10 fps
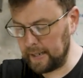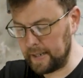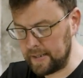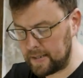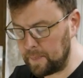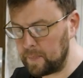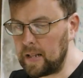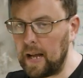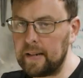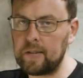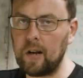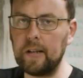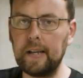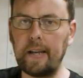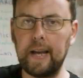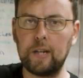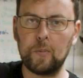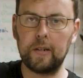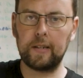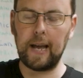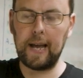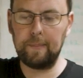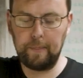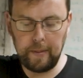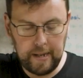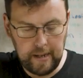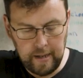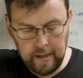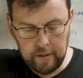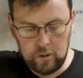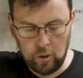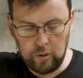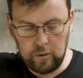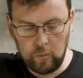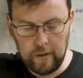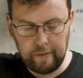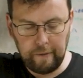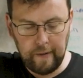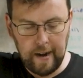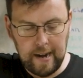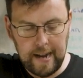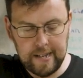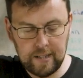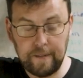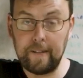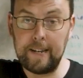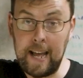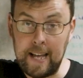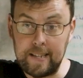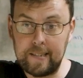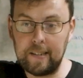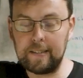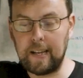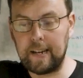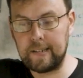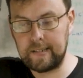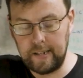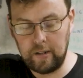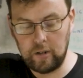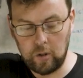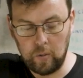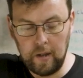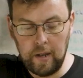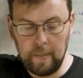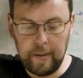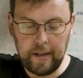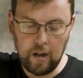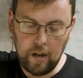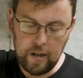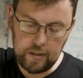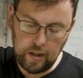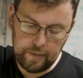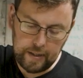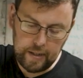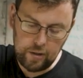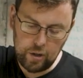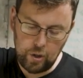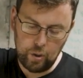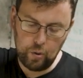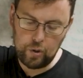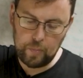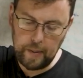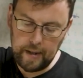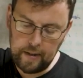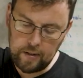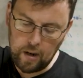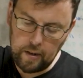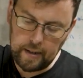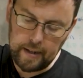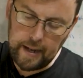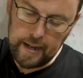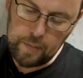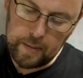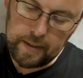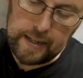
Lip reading: is that dog engagement can be done with far less finesse than a synchro because of these huge big dog engagement